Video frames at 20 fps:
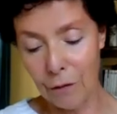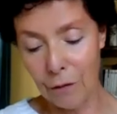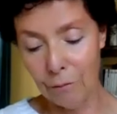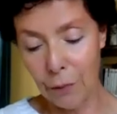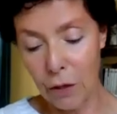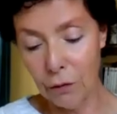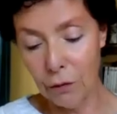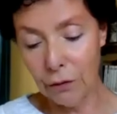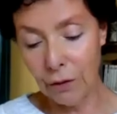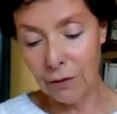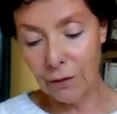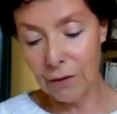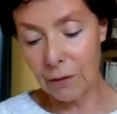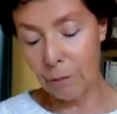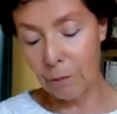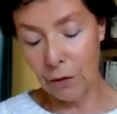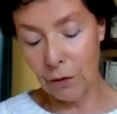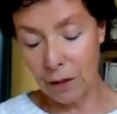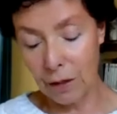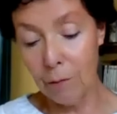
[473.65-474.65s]
components
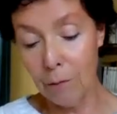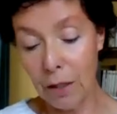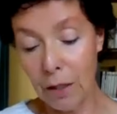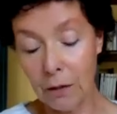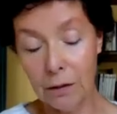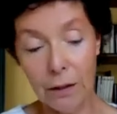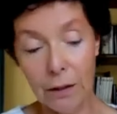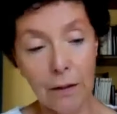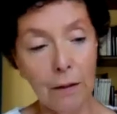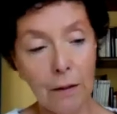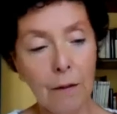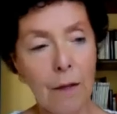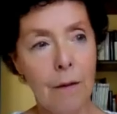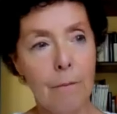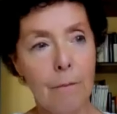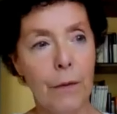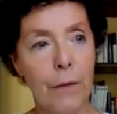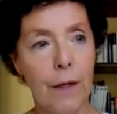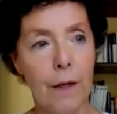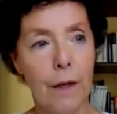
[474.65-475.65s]
biochemically
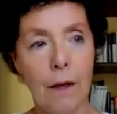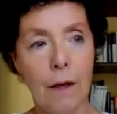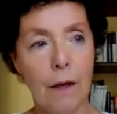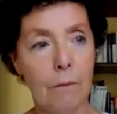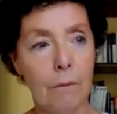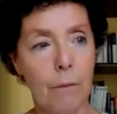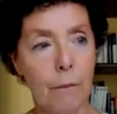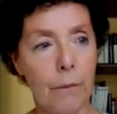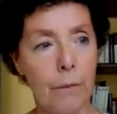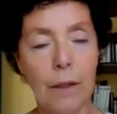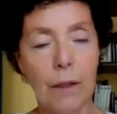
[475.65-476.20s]
that are